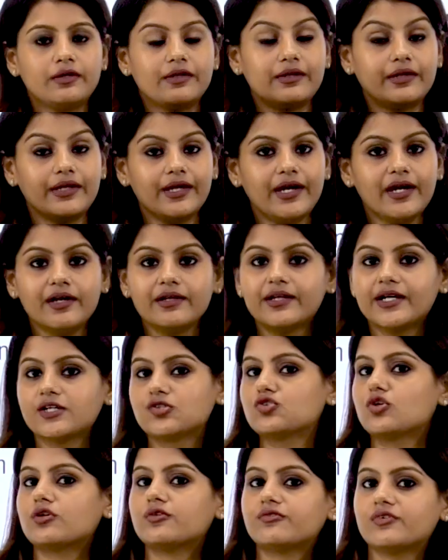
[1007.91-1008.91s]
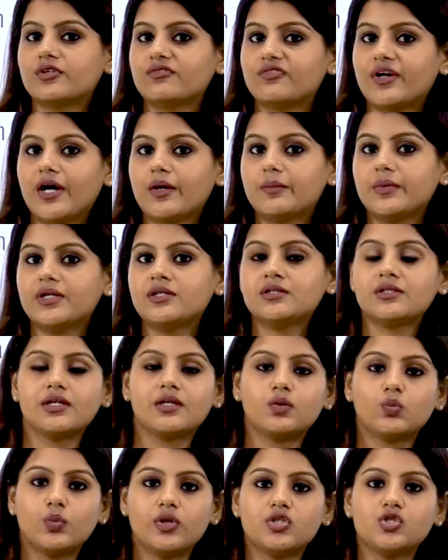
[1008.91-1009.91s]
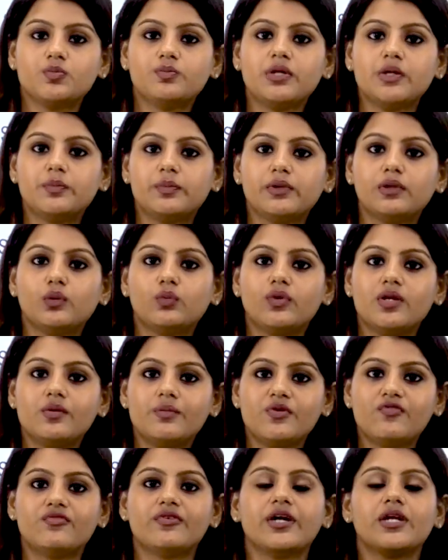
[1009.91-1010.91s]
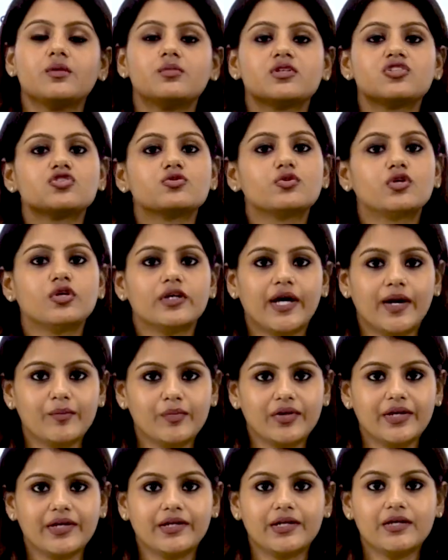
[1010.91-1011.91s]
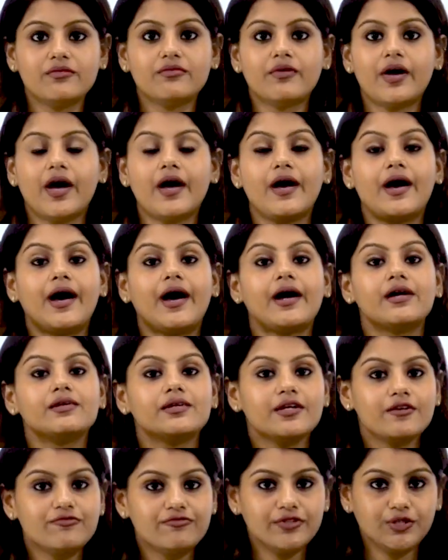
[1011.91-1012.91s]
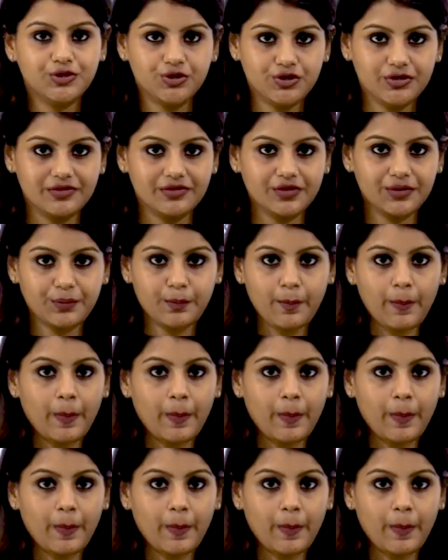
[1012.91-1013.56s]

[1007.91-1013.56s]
create that sort of environment in which people will be very much collaborative and efficient.